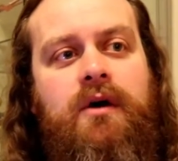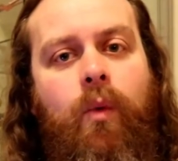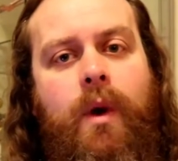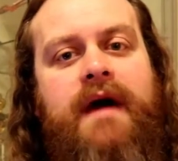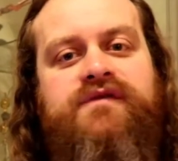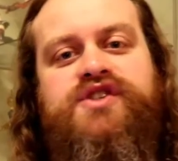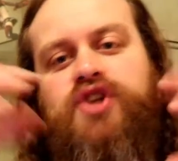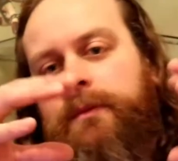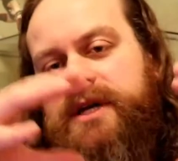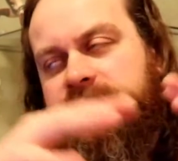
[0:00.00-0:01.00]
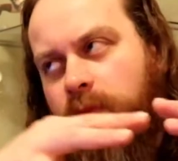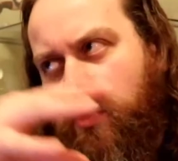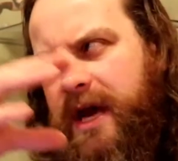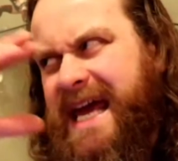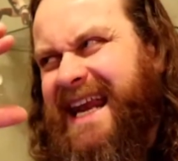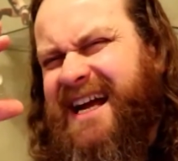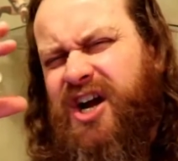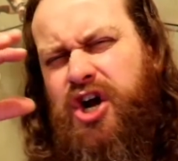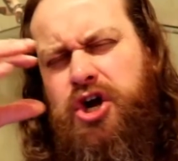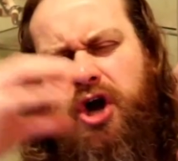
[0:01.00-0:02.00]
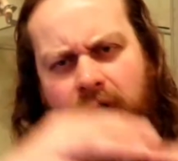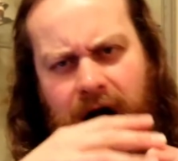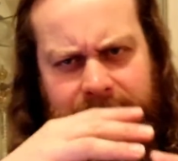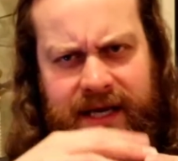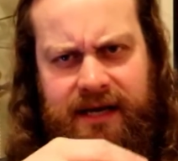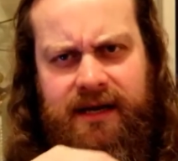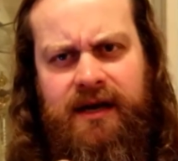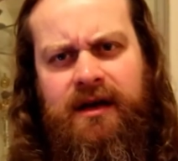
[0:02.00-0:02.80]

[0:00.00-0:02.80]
we have so much more in common